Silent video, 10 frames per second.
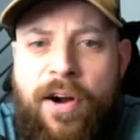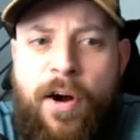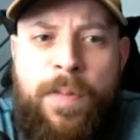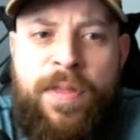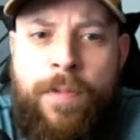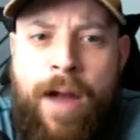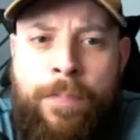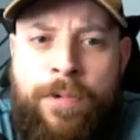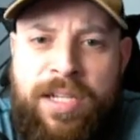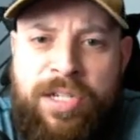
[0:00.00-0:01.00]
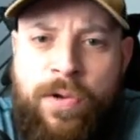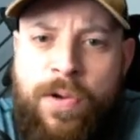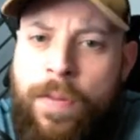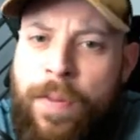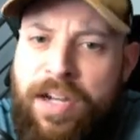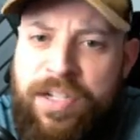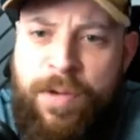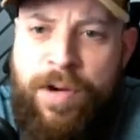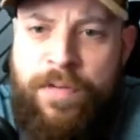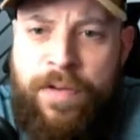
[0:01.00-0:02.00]
open the rep with his shoulder punch
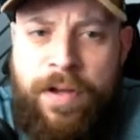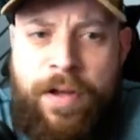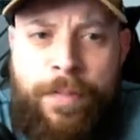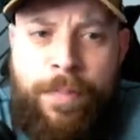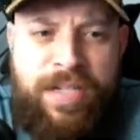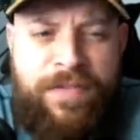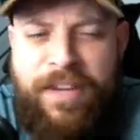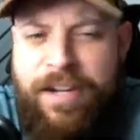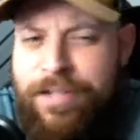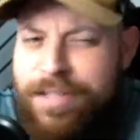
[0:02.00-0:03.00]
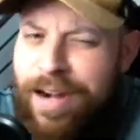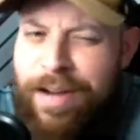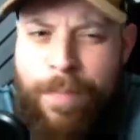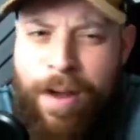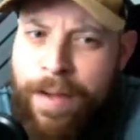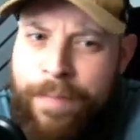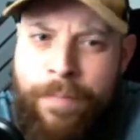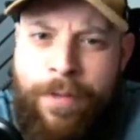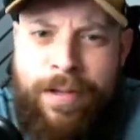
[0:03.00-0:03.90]
move, but his feet are stuck in mud.